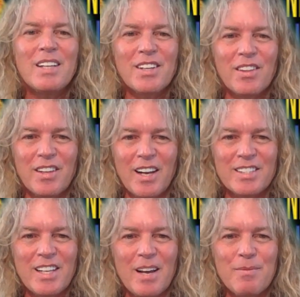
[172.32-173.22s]
Until the
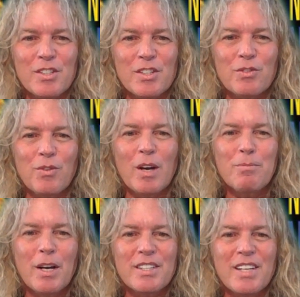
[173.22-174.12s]
next time, this is Gregg
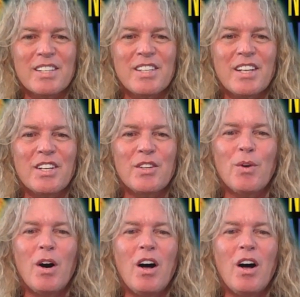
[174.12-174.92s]
Prescott sending you